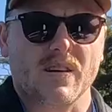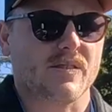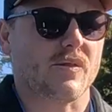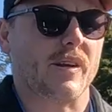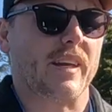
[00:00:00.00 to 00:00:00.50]

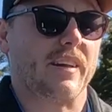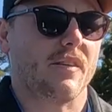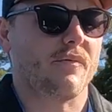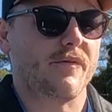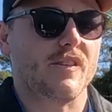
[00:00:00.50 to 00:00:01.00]
So again,
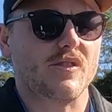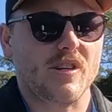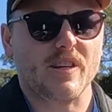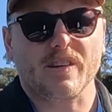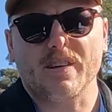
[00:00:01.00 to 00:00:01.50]
I'm
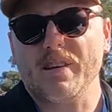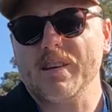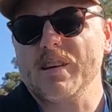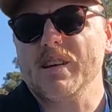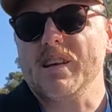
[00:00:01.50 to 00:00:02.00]
fishing
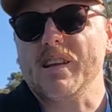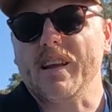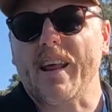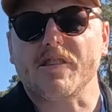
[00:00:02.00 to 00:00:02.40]
an